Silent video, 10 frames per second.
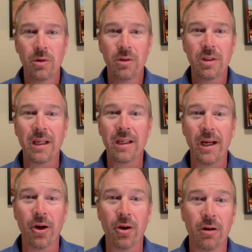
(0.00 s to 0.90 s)
take
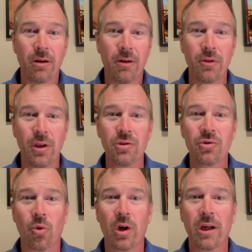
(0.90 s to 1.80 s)
care of the
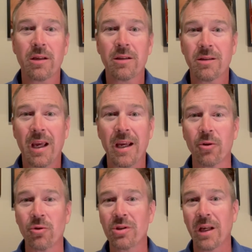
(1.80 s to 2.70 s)
historic
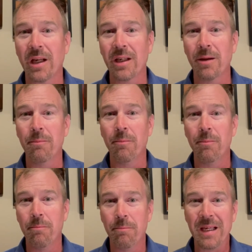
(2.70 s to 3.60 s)
Tiger Stadium
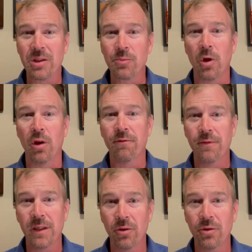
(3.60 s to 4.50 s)
baseball
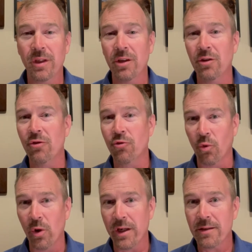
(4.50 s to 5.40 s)
field in
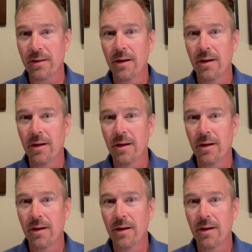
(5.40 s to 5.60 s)
Detroit.